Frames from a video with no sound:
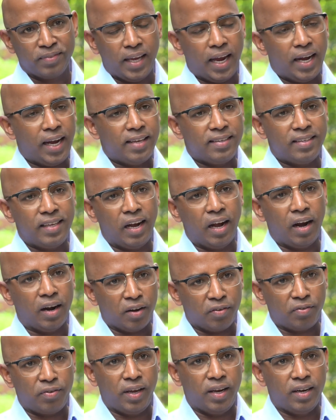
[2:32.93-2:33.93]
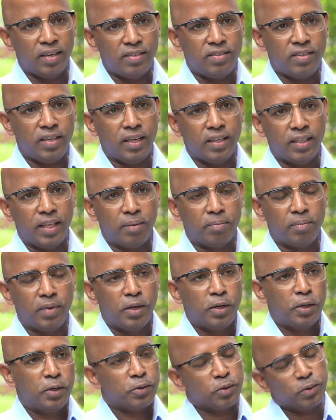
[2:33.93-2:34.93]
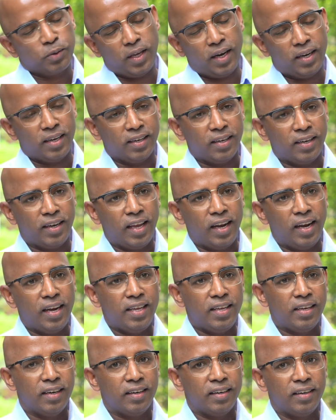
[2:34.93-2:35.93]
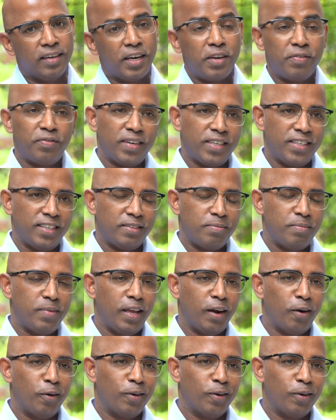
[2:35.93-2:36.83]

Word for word: and I see a lot of energy in them, so that uh, really uh, refreshes me a